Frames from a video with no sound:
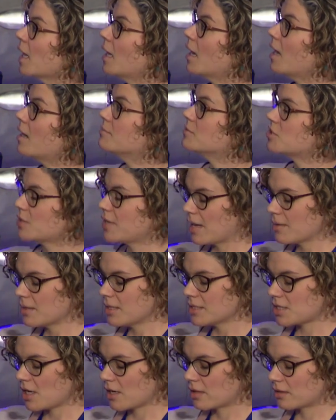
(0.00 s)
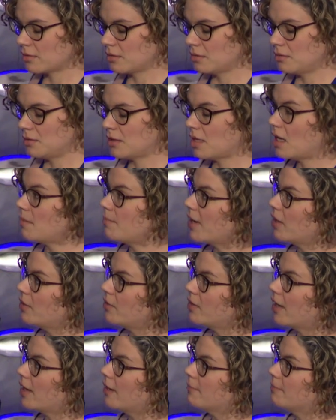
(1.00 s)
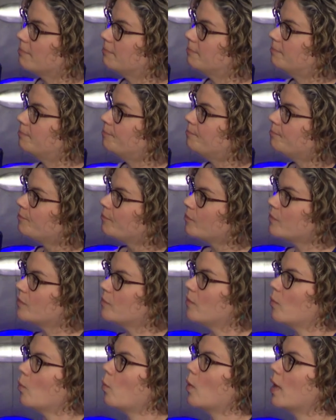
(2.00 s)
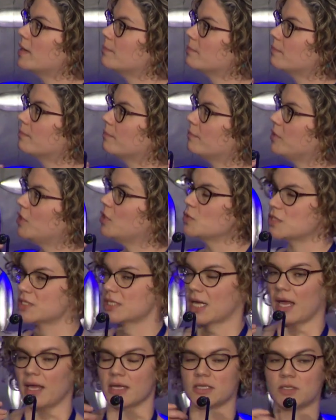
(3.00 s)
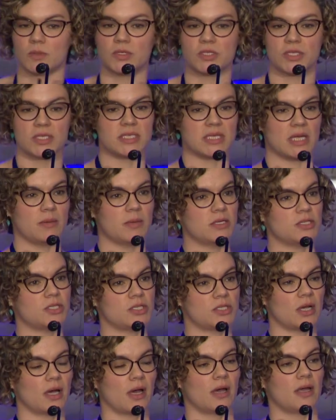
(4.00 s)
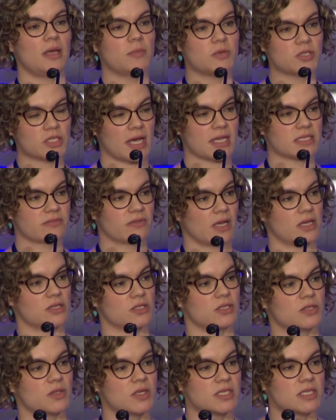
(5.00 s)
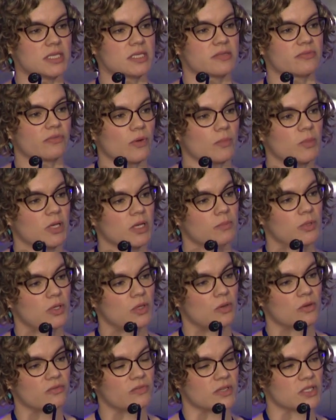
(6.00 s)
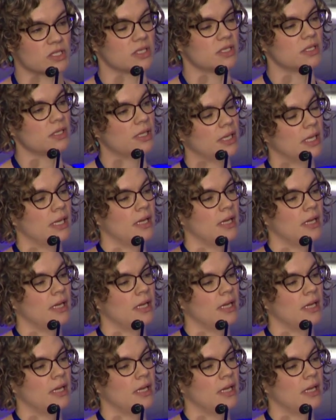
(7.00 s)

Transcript: So now I'm going to talk about one use case, which is image classification. So this is from computer vision.